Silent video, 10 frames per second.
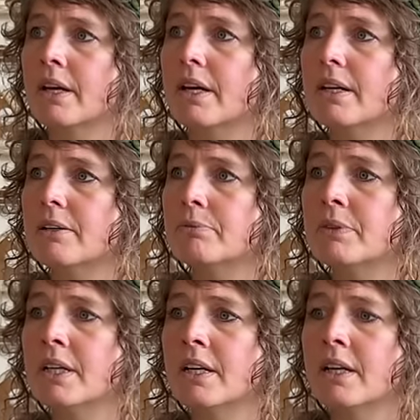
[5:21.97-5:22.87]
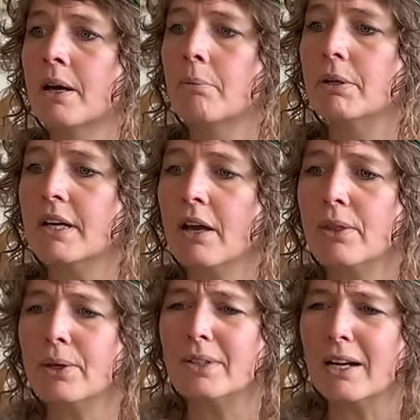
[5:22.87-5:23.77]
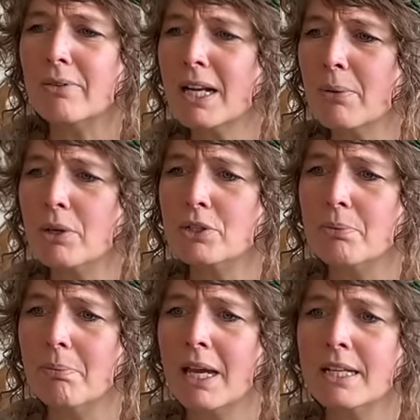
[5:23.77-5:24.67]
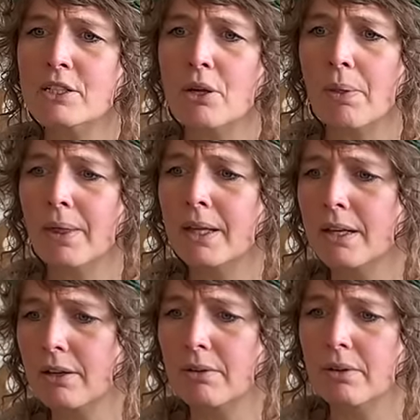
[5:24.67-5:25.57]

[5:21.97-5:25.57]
But I thought, I really want to make something